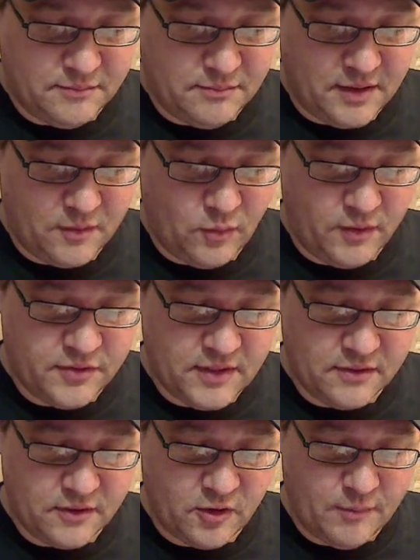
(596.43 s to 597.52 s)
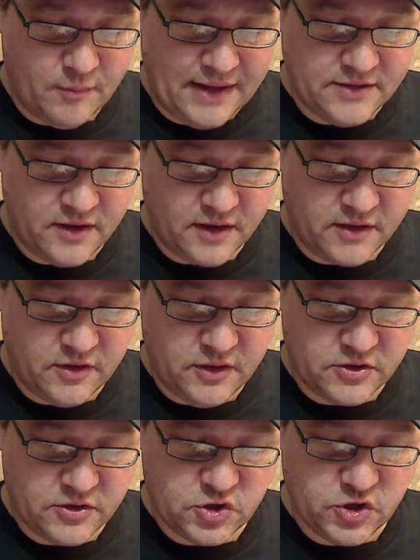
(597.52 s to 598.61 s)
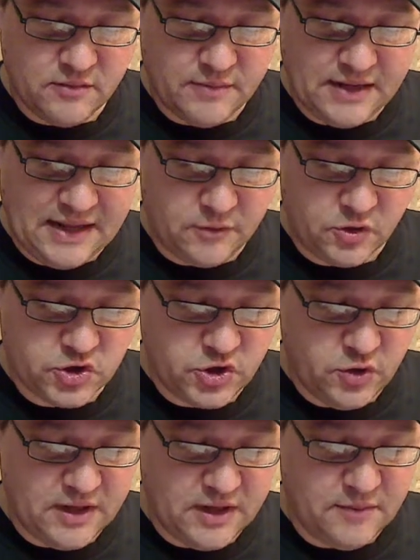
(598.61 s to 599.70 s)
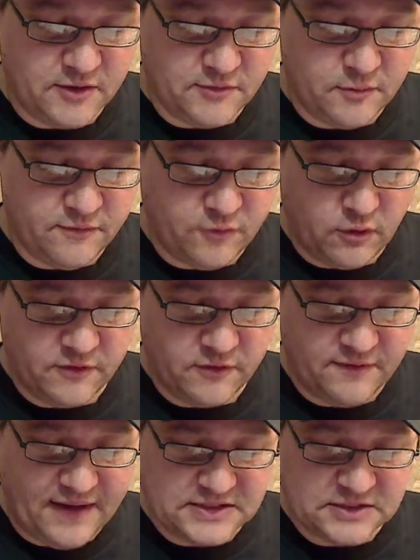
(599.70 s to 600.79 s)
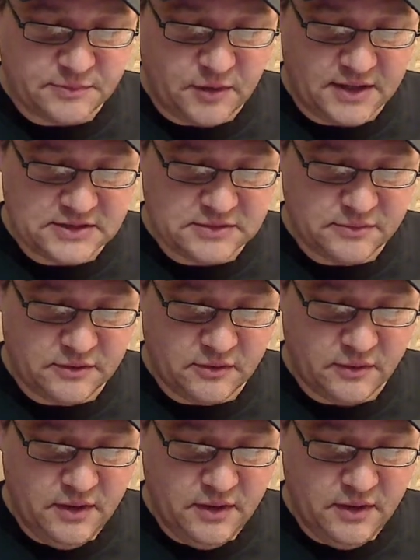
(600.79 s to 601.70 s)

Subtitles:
One thing though, Mad Doc unit shouldn't have been able to shoot. He must move forward as fast as possible.